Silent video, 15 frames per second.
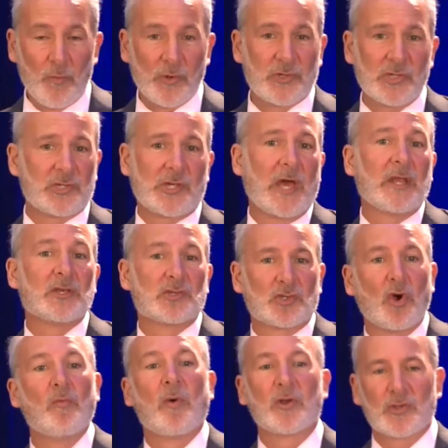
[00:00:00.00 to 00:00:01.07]
We're just getting
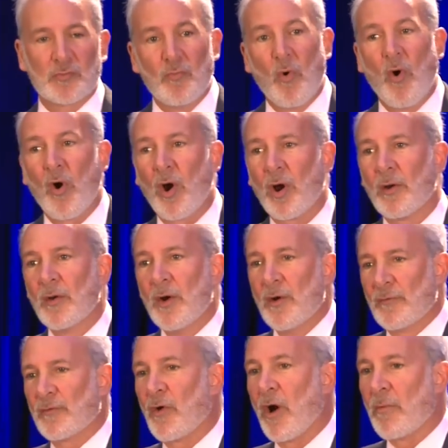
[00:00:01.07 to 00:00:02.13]
so much more
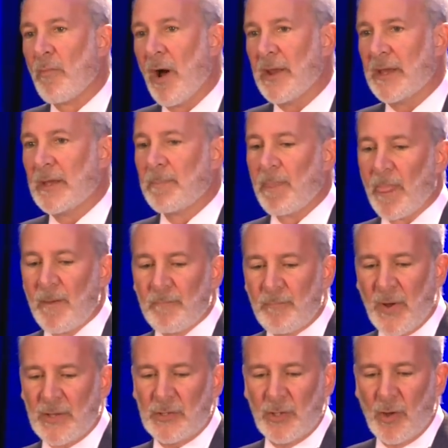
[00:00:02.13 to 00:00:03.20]
for our money.
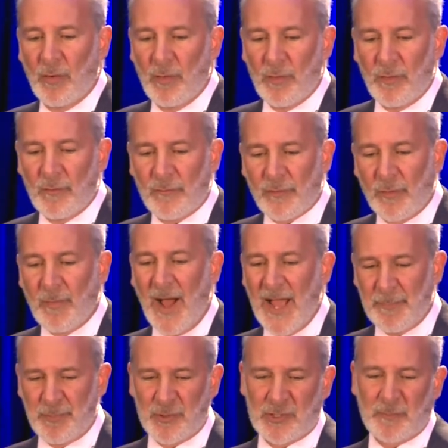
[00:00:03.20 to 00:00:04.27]
But, you know, from
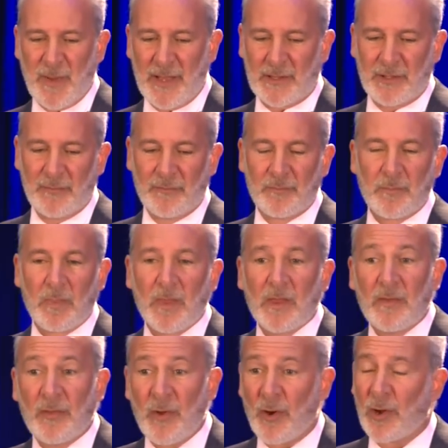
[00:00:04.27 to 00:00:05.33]
my perspective,
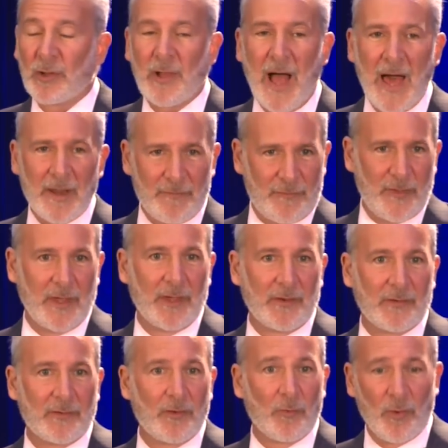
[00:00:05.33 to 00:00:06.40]
there are a lot of
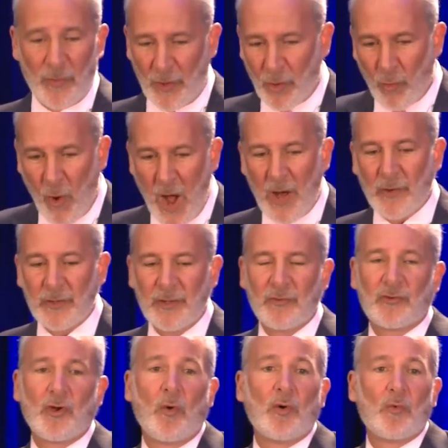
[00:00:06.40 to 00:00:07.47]
things where the quality
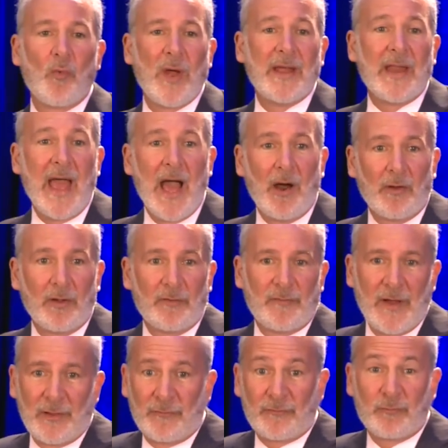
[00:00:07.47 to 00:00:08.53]
is going way down. In
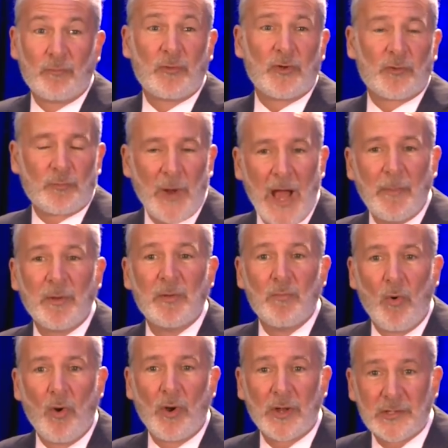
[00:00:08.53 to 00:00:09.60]
fact, there's probably
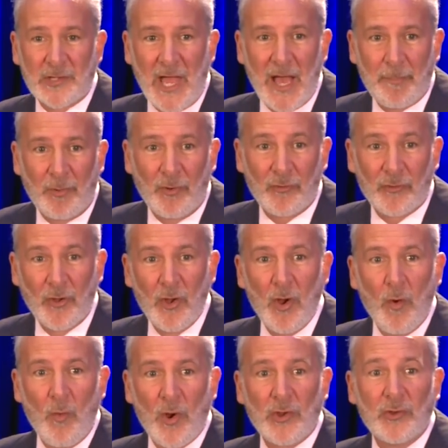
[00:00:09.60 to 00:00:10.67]
more examples
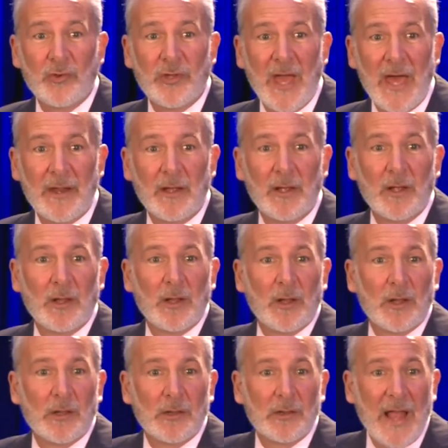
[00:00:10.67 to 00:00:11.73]
where you get
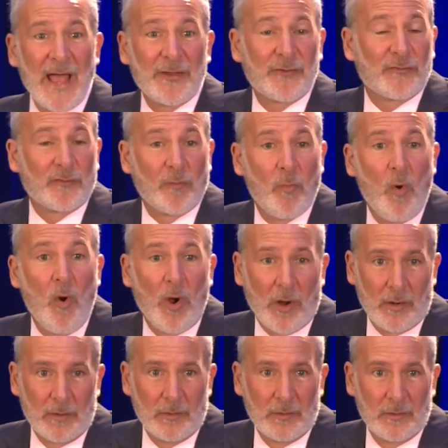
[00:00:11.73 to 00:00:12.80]
less for more.